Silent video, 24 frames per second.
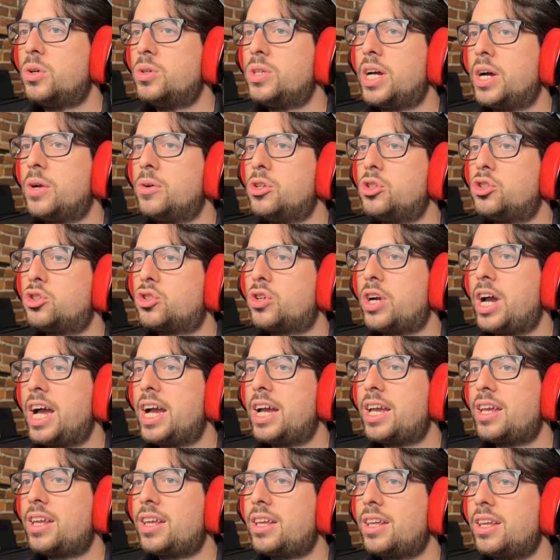down to
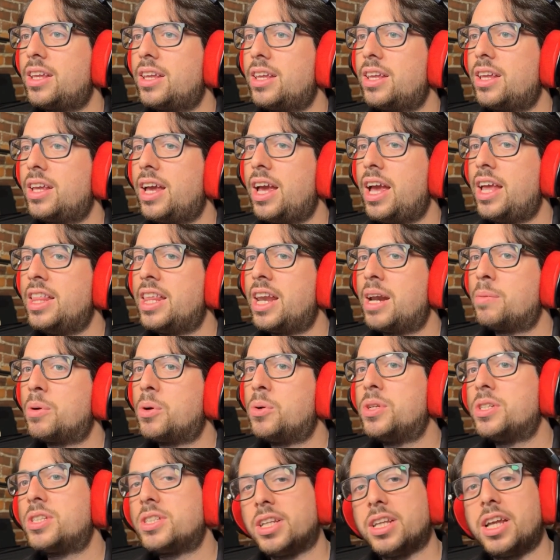Track, and then I'm going
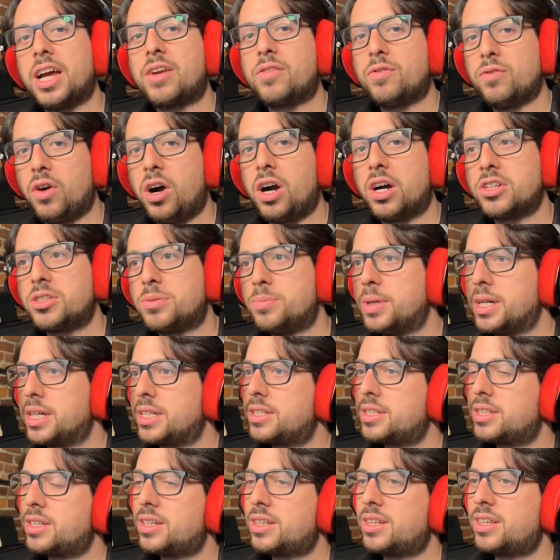to select Vox Mix.